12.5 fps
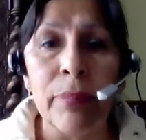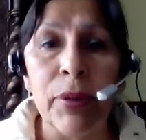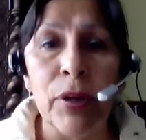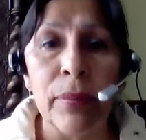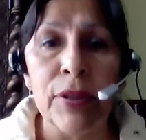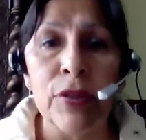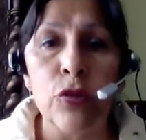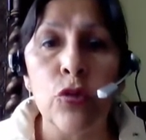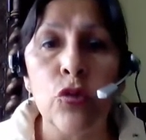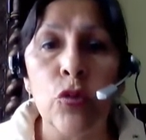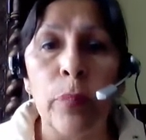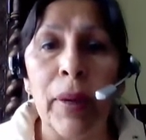permits to
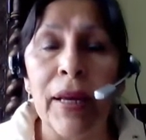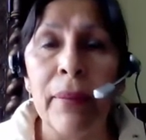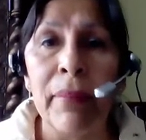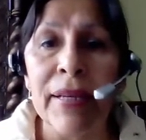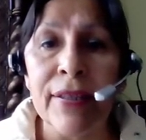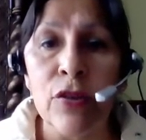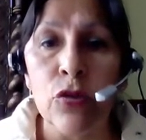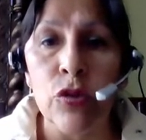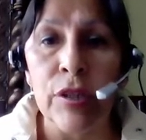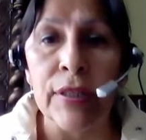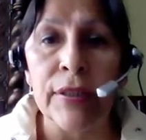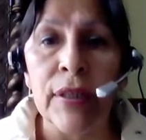supply
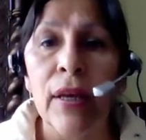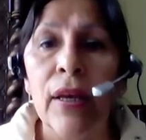Massachusetts